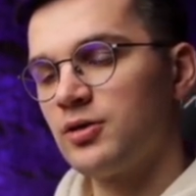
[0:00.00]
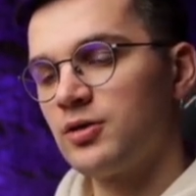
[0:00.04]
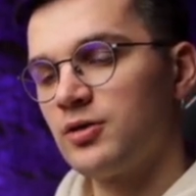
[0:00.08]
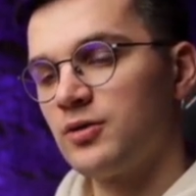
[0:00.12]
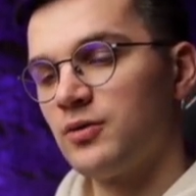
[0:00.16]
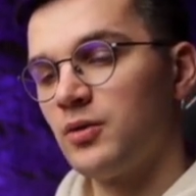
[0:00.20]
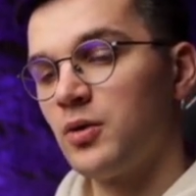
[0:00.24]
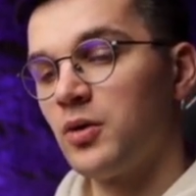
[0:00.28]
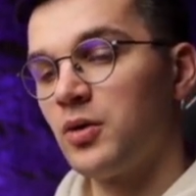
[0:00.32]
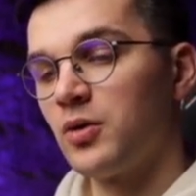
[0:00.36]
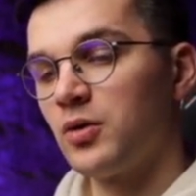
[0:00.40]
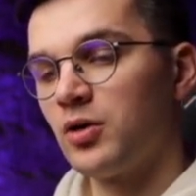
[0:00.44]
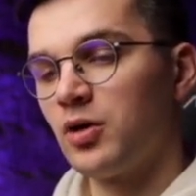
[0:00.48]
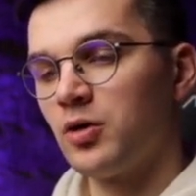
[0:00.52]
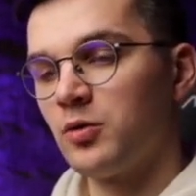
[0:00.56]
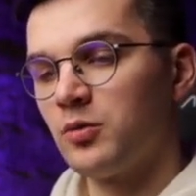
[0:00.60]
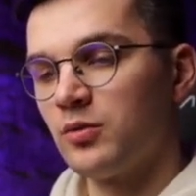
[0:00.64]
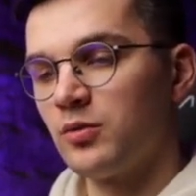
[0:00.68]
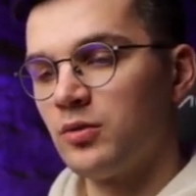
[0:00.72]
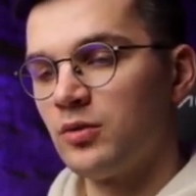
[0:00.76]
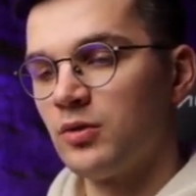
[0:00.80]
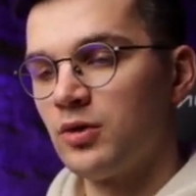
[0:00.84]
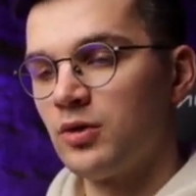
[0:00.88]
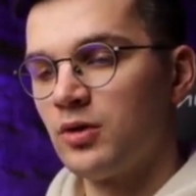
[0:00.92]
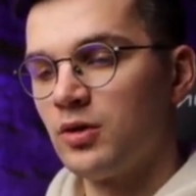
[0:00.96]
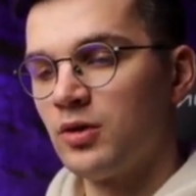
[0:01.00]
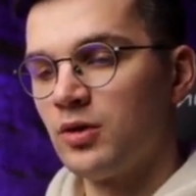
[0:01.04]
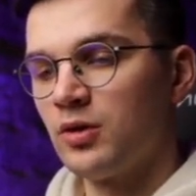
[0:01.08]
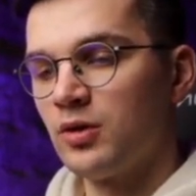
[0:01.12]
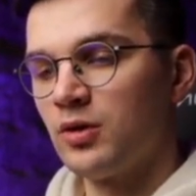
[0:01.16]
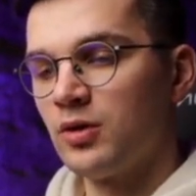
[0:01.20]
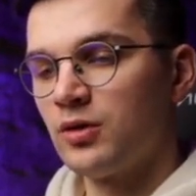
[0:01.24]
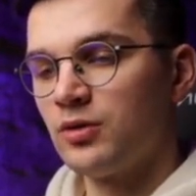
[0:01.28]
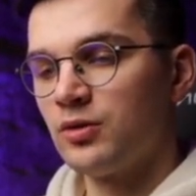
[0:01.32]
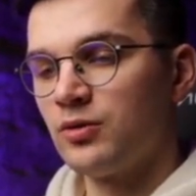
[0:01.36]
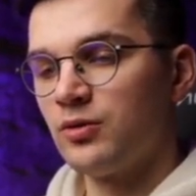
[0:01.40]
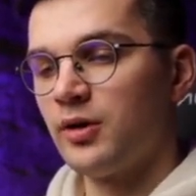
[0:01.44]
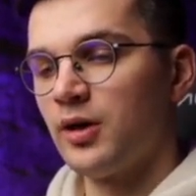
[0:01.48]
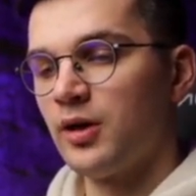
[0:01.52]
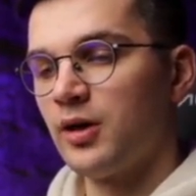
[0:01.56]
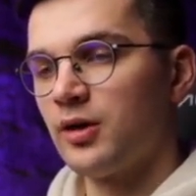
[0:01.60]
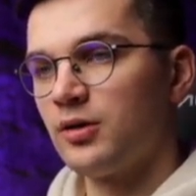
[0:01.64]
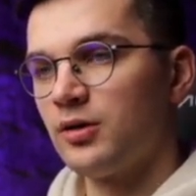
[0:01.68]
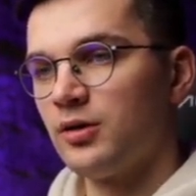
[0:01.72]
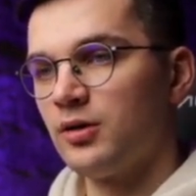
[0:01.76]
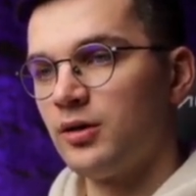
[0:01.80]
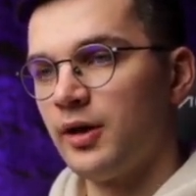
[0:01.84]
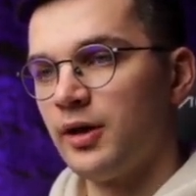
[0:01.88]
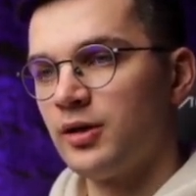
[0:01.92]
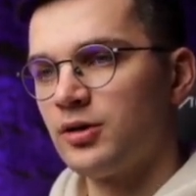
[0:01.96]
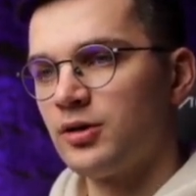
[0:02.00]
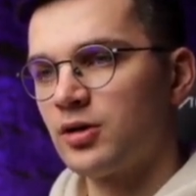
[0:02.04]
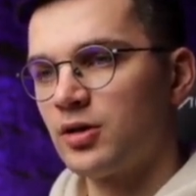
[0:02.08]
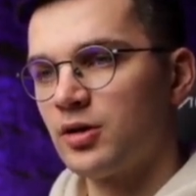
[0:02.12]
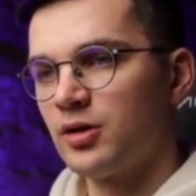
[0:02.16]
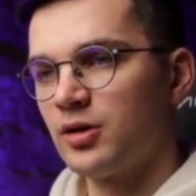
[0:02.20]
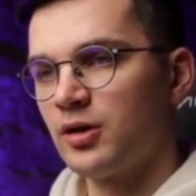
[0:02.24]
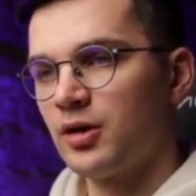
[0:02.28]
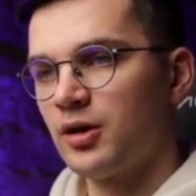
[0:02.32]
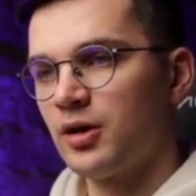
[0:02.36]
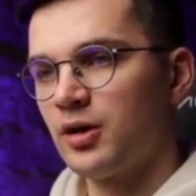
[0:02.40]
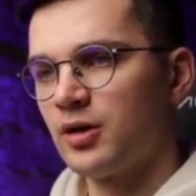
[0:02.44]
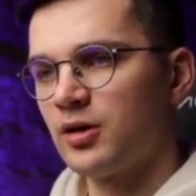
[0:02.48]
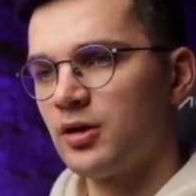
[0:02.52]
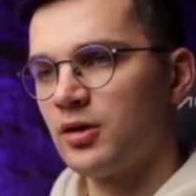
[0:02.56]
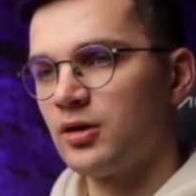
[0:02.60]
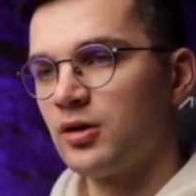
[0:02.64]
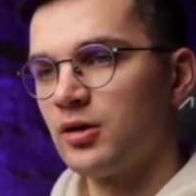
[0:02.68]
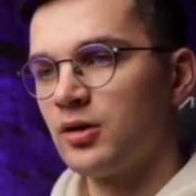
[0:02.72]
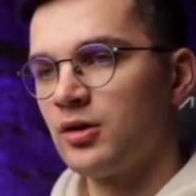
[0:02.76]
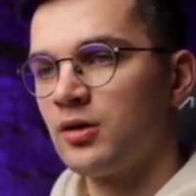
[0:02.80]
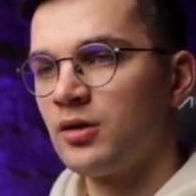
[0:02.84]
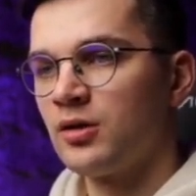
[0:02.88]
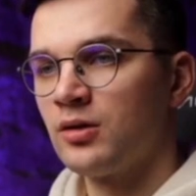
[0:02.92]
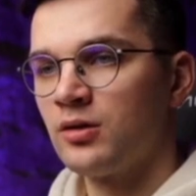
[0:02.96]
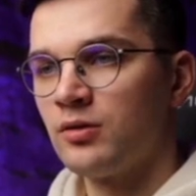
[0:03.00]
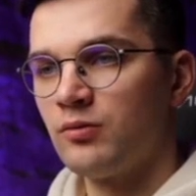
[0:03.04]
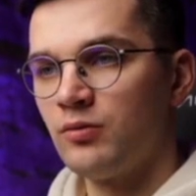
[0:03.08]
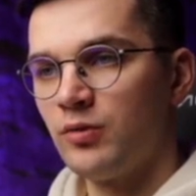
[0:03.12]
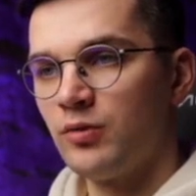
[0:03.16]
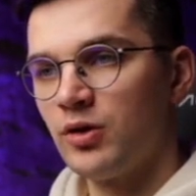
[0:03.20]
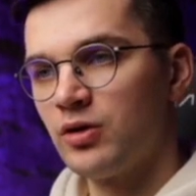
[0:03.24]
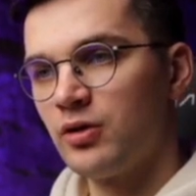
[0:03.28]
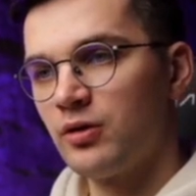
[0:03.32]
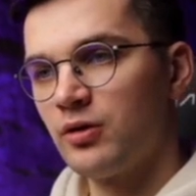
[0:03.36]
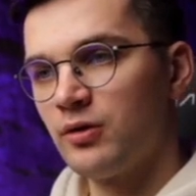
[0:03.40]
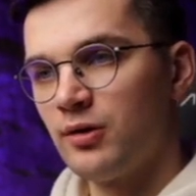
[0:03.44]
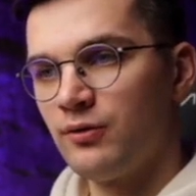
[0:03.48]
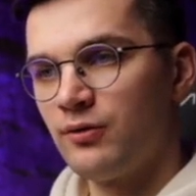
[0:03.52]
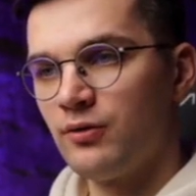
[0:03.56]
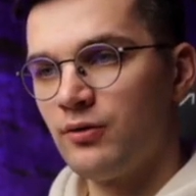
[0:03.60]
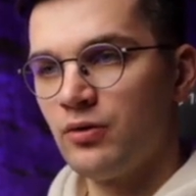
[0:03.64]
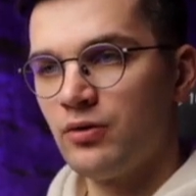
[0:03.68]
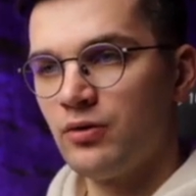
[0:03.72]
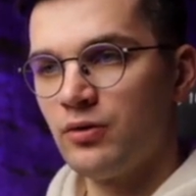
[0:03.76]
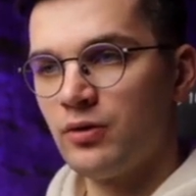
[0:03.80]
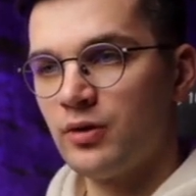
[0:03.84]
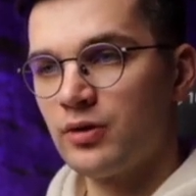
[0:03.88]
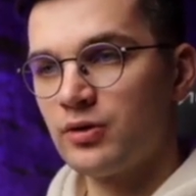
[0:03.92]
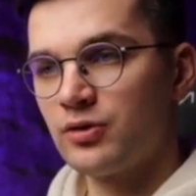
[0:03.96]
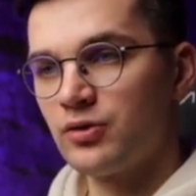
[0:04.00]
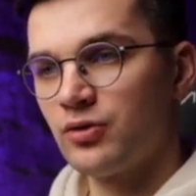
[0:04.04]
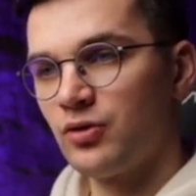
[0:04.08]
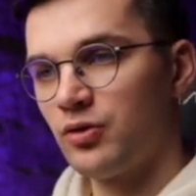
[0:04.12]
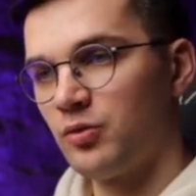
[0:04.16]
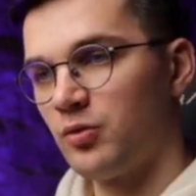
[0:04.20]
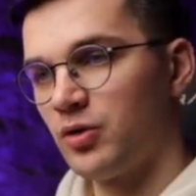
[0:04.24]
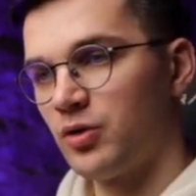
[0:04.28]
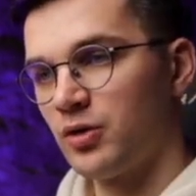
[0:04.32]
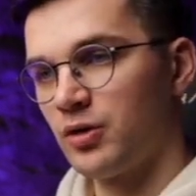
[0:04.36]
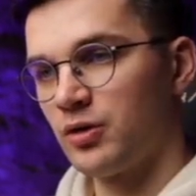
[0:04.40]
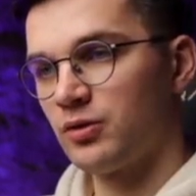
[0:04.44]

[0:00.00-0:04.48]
We will come to that later, and video review and storyboarding